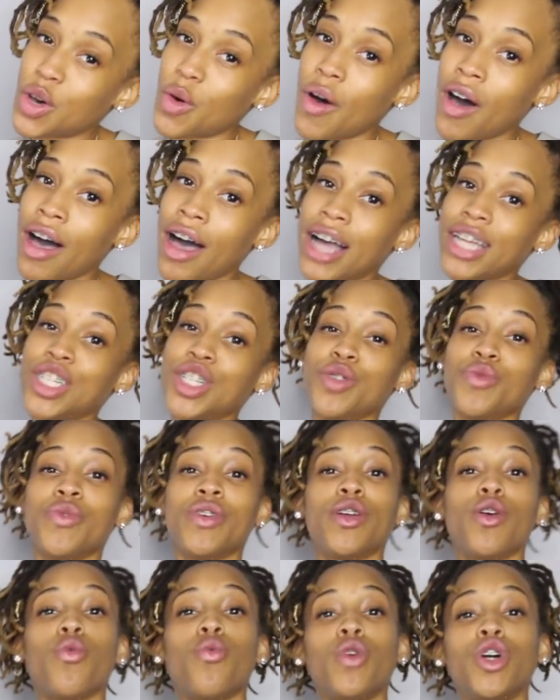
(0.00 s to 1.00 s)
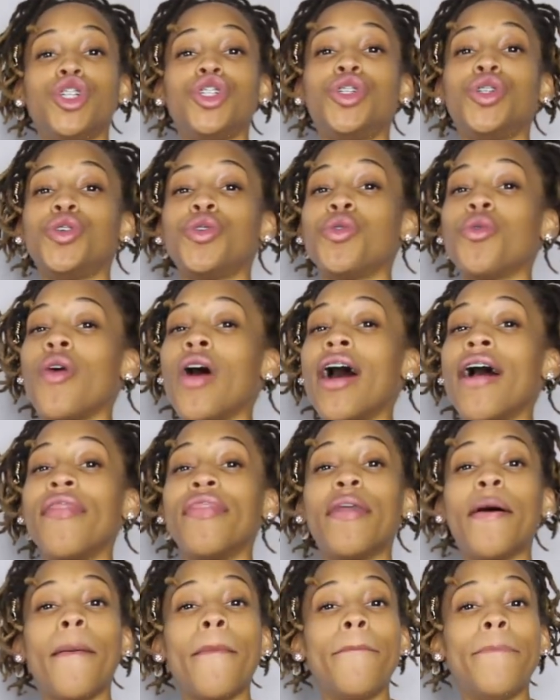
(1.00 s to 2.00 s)
squad, I just want to wish you
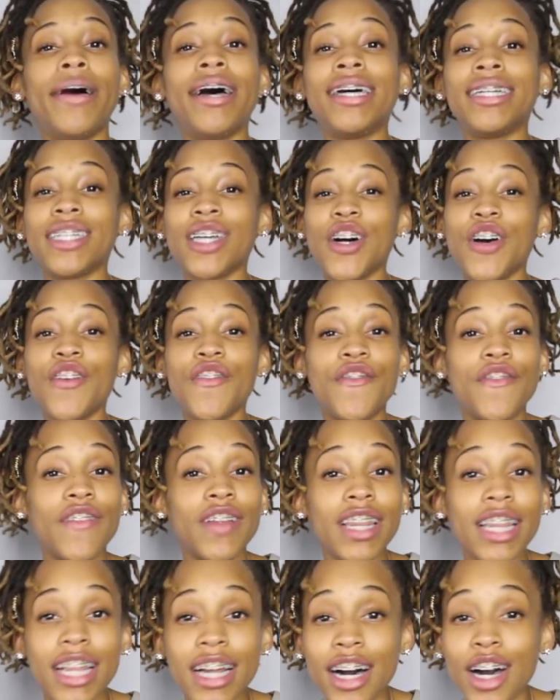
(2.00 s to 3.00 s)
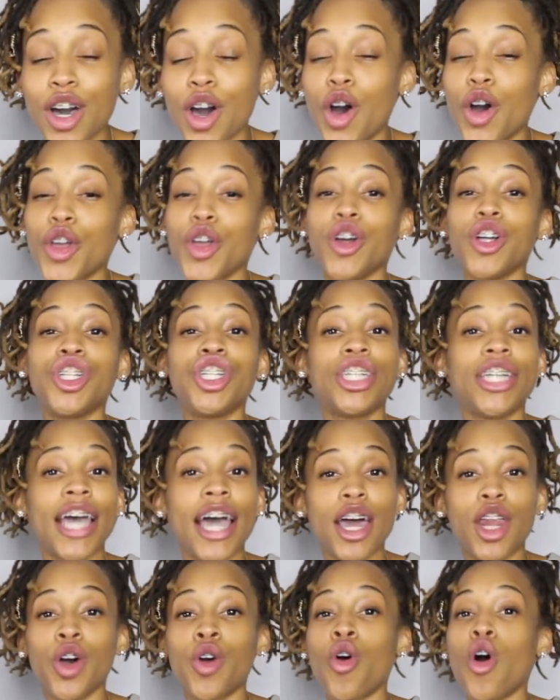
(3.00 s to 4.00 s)
the best of luck on your
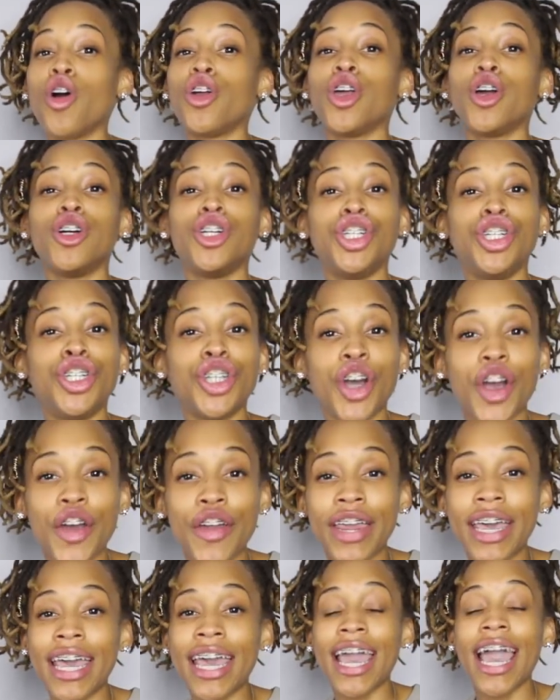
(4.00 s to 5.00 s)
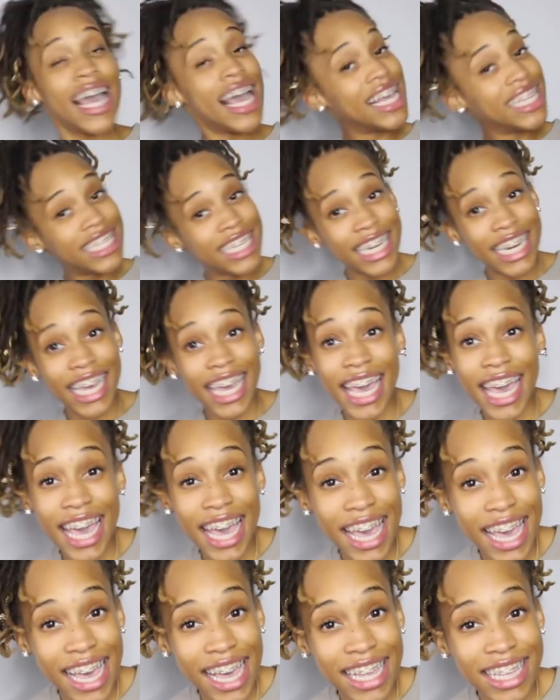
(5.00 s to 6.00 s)
channel, on your journey. And to the
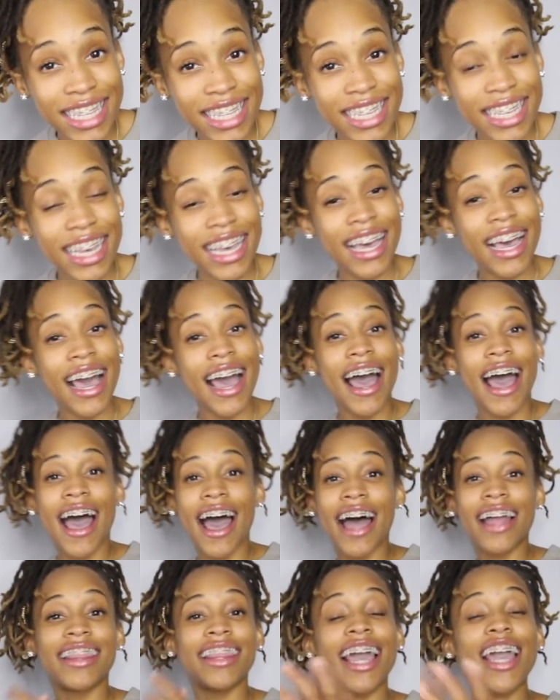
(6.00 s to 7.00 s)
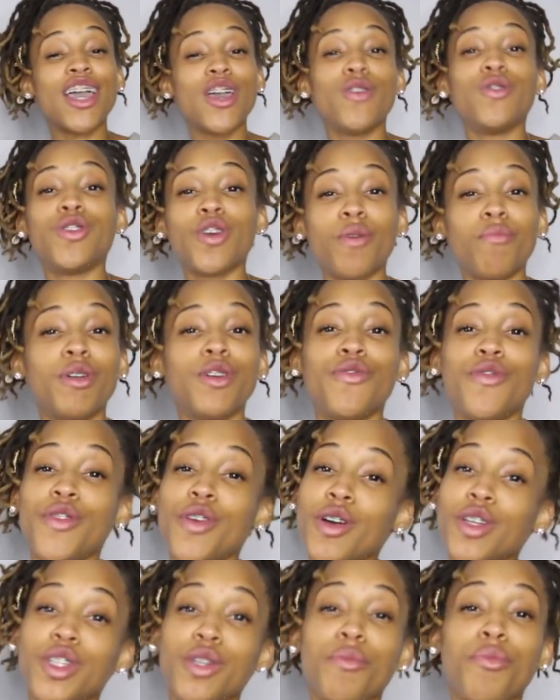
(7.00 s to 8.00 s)
kids, thank you so much for
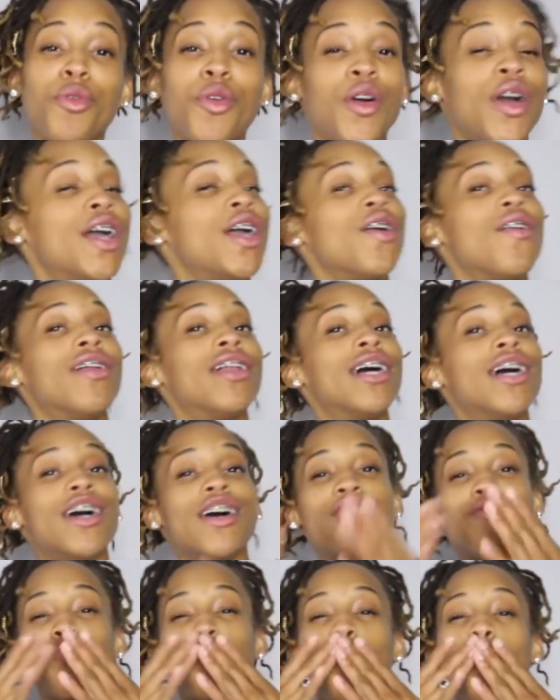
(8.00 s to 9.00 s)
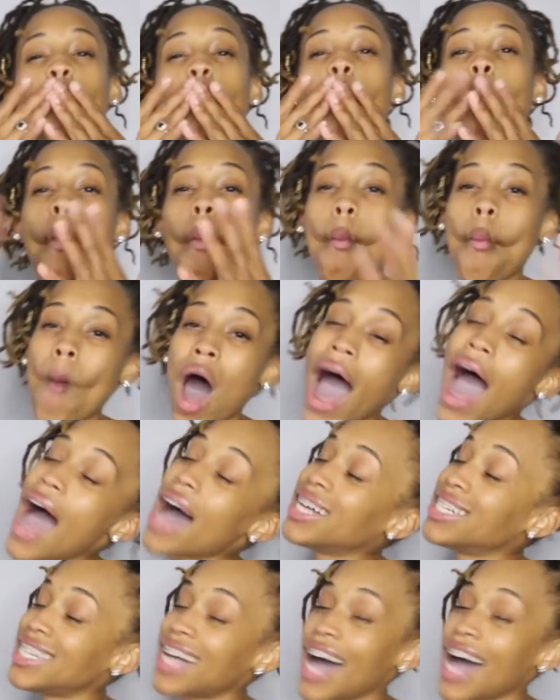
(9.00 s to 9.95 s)
your support and your love. Mwah.